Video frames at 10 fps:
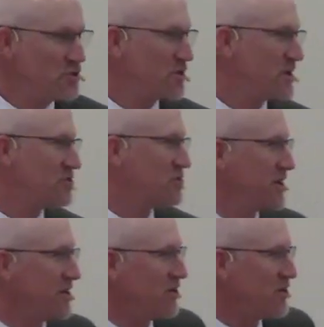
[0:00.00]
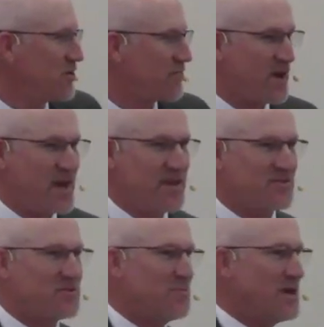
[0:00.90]
consider your faith
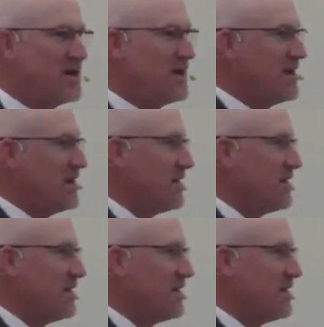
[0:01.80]
to be